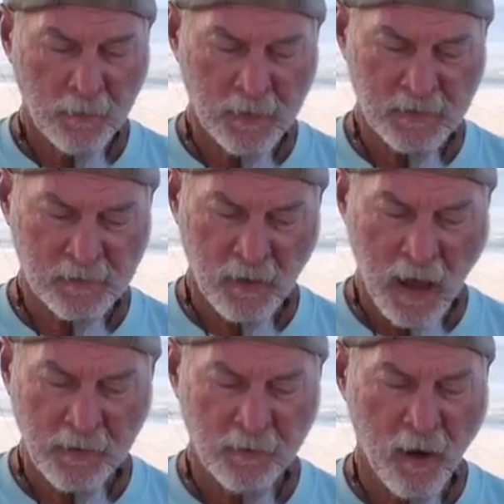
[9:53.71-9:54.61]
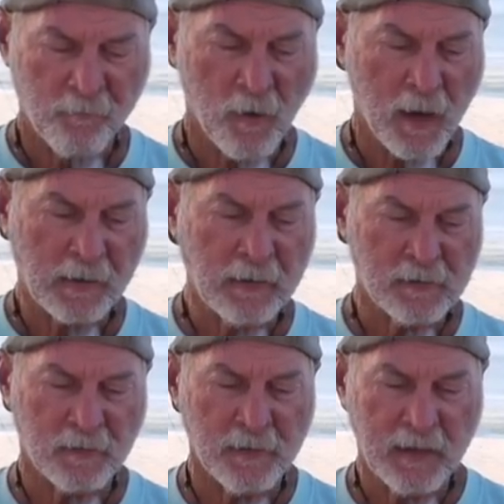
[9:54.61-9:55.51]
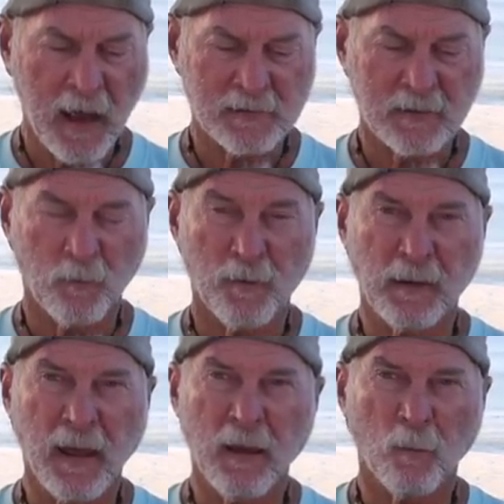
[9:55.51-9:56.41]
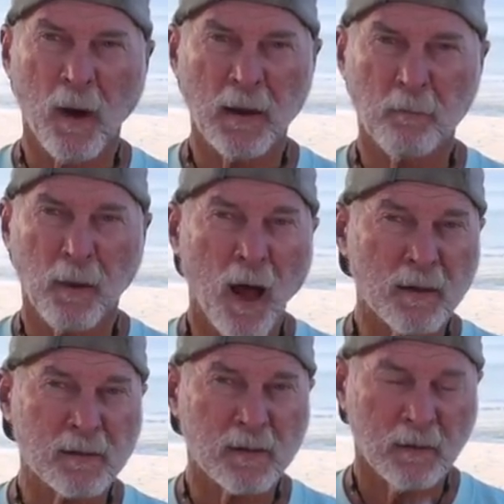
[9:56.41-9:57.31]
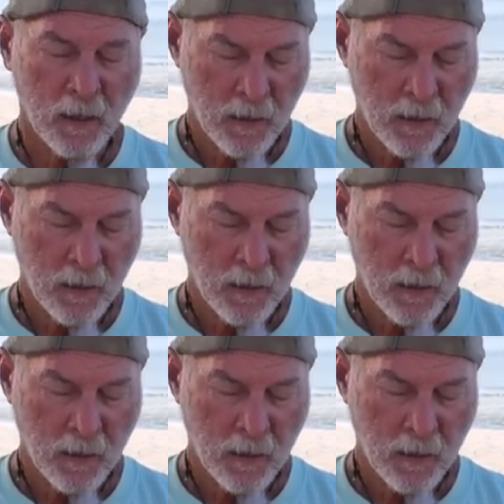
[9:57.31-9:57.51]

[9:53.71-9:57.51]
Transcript: This is light enough where I can easily cast it with an 8 weight plus.